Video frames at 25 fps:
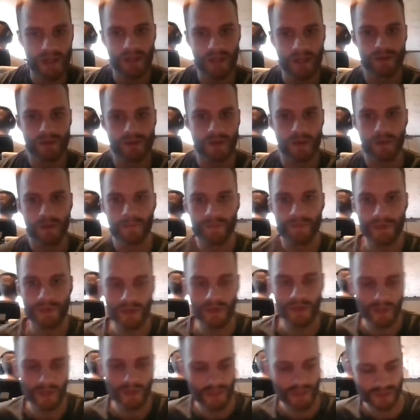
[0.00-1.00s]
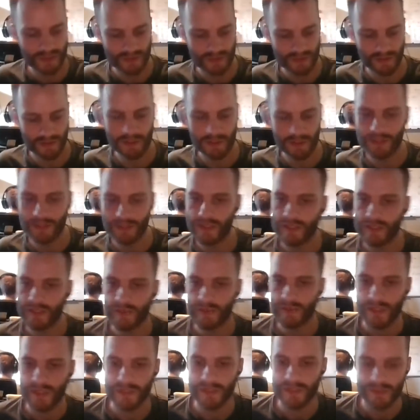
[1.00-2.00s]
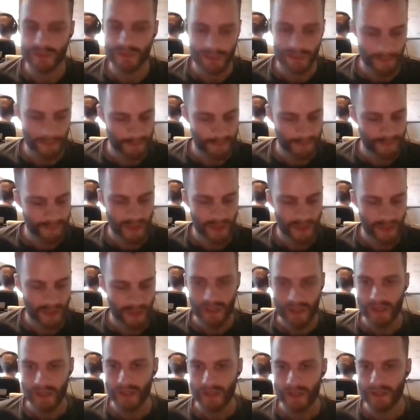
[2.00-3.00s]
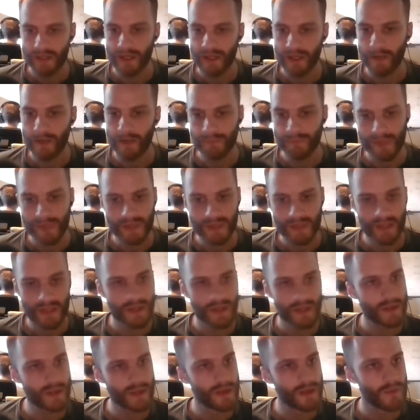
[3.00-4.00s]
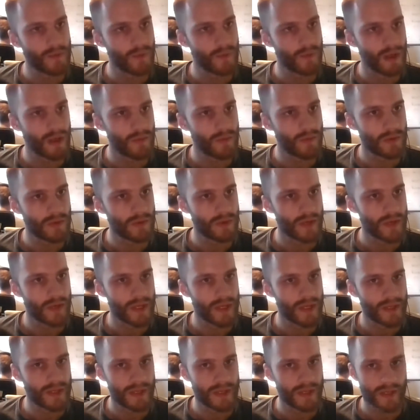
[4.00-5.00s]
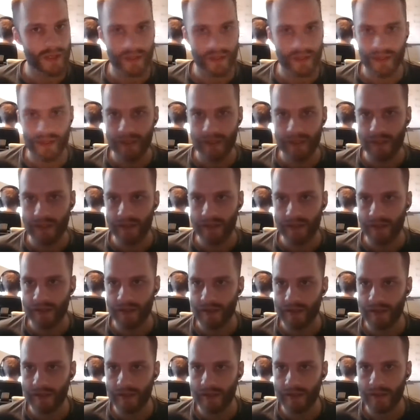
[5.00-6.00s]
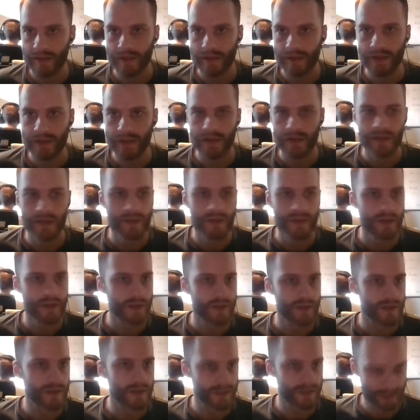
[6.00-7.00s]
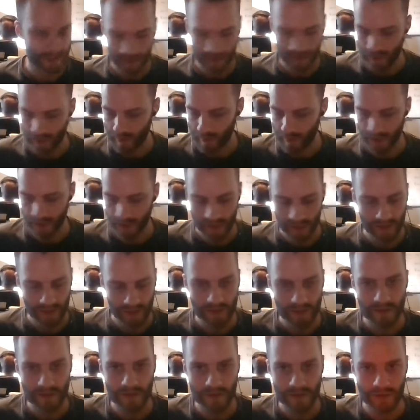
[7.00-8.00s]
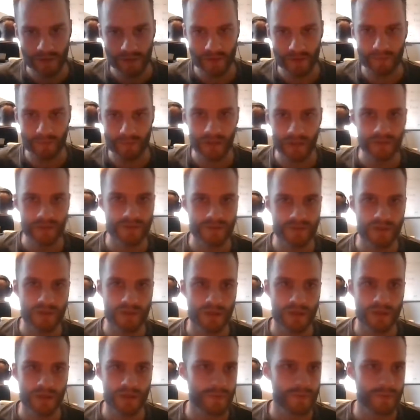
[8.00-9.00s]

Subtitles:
that early this next week. So yeah, and then I will go ahead and let's see. Let me get my browser up